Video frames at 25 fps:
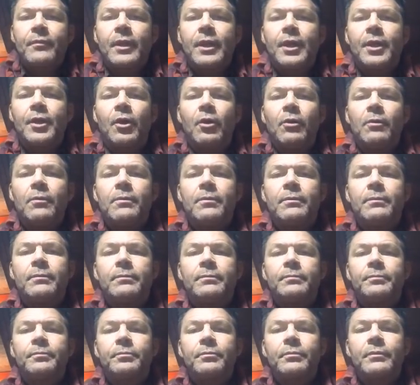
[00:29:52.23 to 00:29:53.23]
you know,
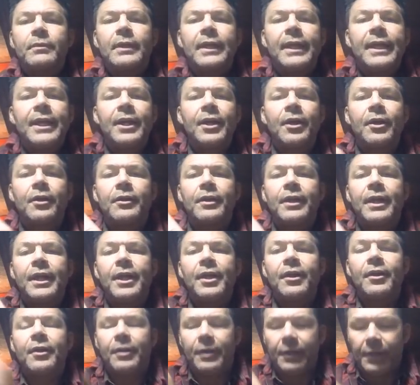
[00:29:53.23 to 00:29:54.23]
here and
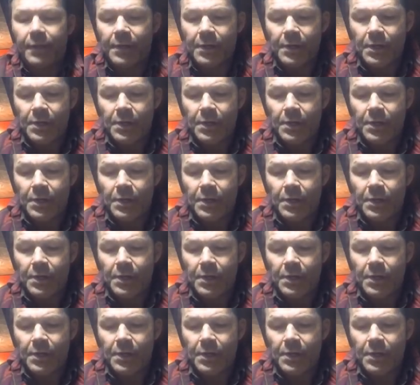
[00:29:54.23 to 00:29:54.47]
here,